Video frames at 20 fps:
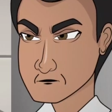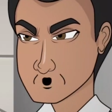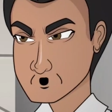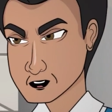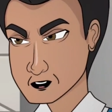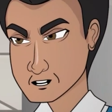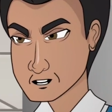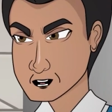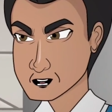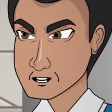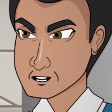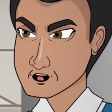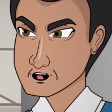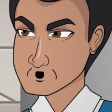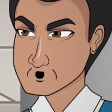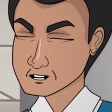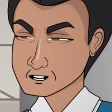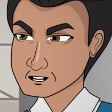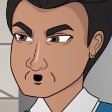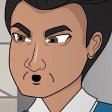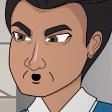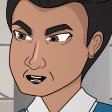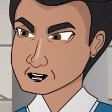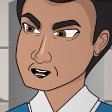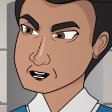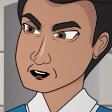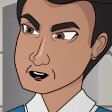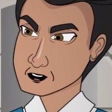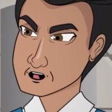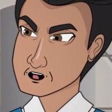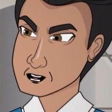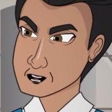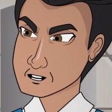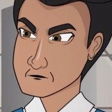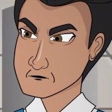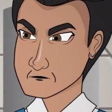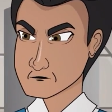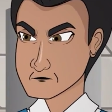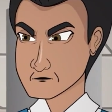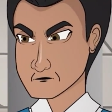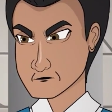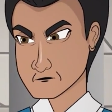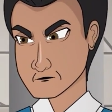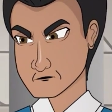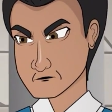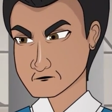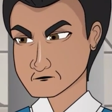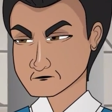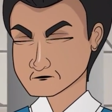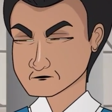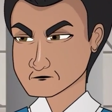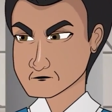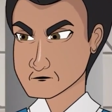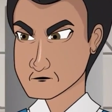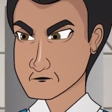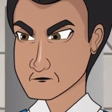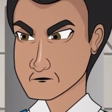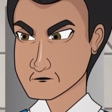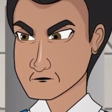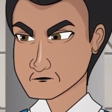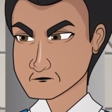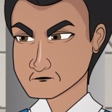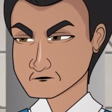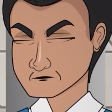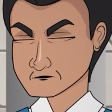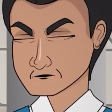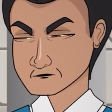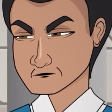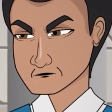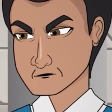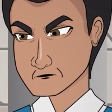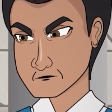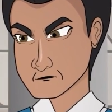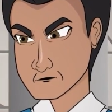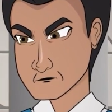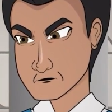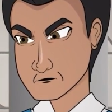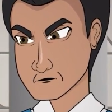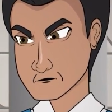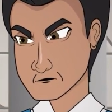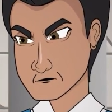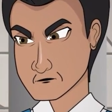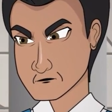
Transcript: "What the hell are you doing, Alan?" he says in his bitchy boss voice.